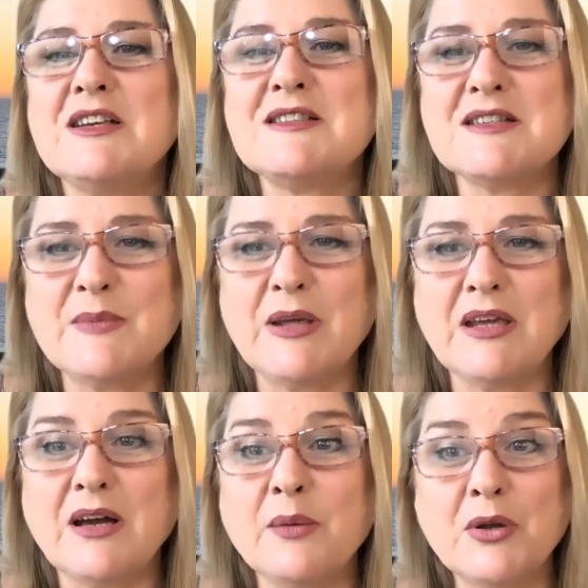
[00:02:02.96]
He said to
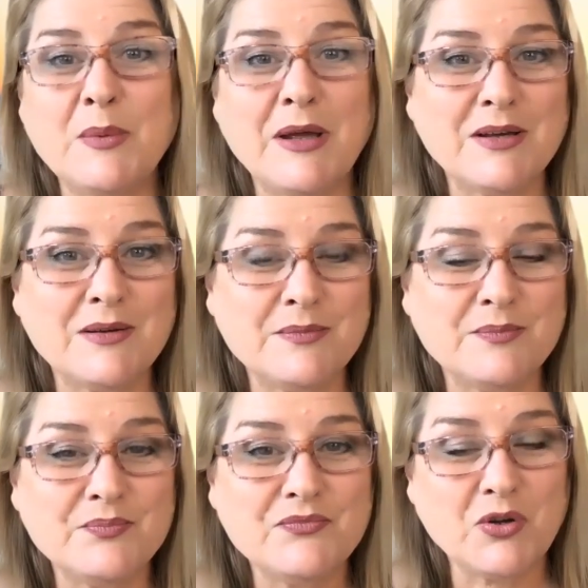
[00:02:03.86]
me, I'm going to make a
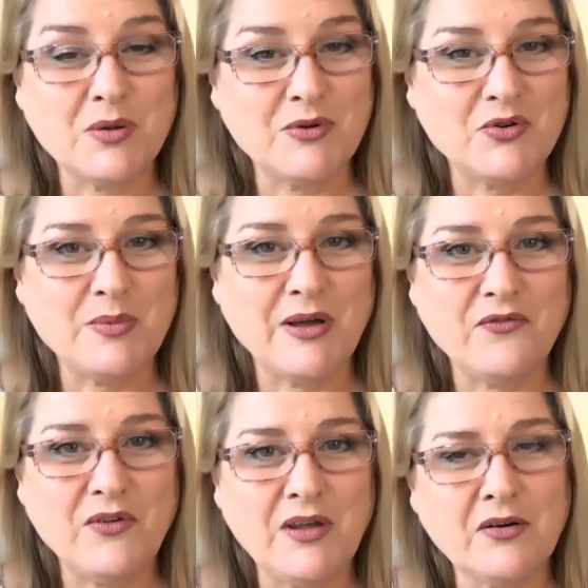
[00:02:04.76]
documentary about
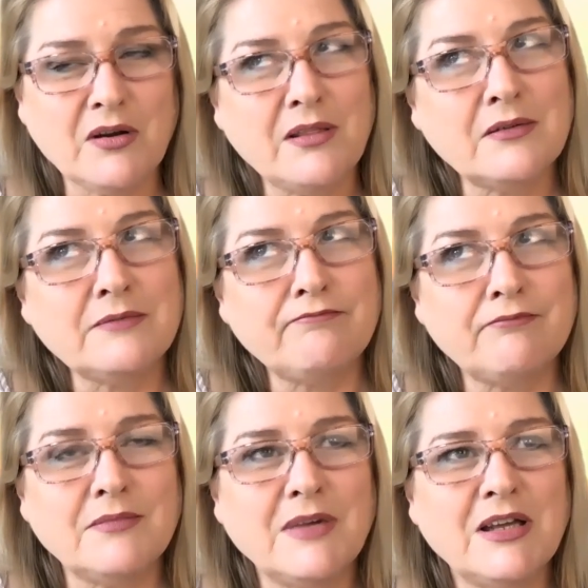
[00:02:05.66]
fear. And I thought,
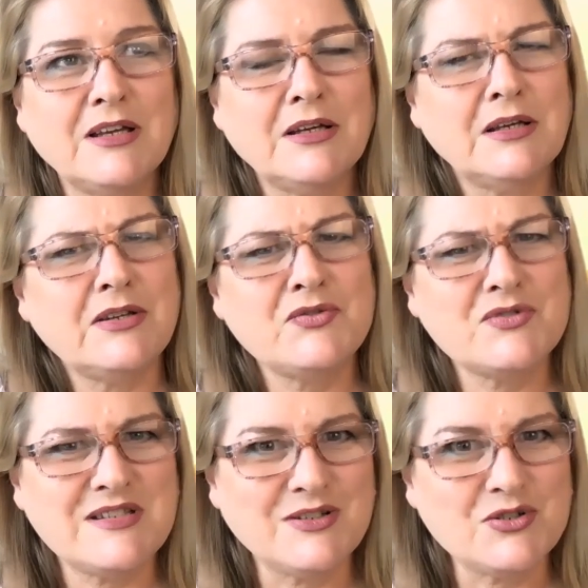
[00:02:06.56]
hmm,
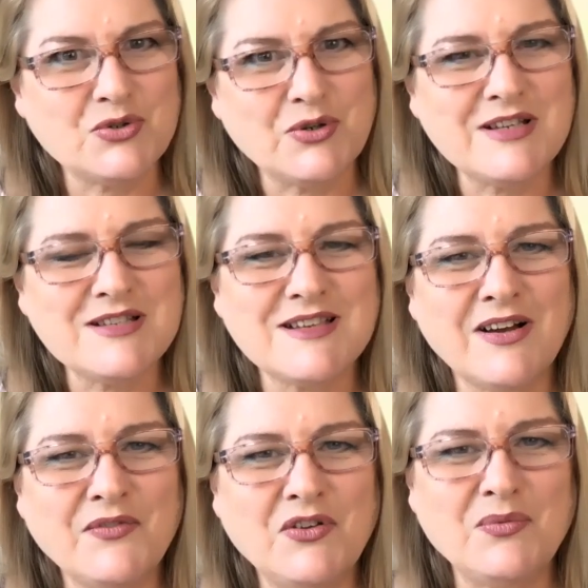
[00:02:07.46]
interesting choice
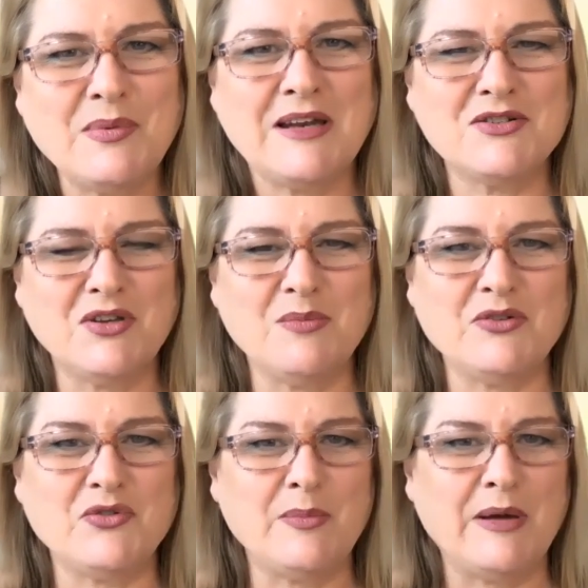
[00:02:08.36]
after you've made a
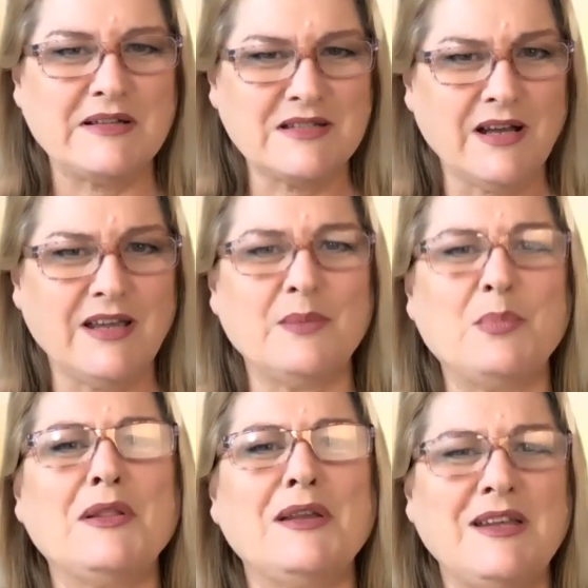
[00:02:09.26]
documentary about psychic
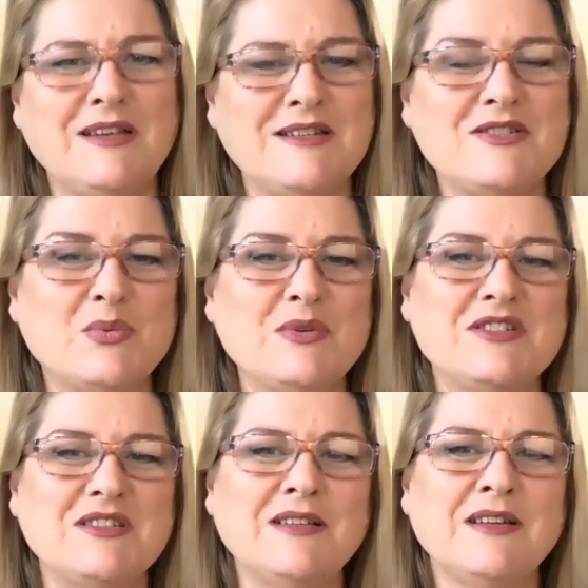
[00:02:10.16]
ability and
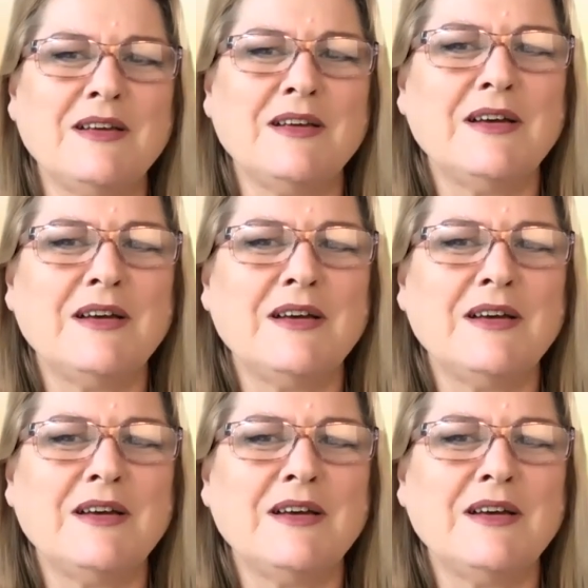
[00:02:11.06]
intuition.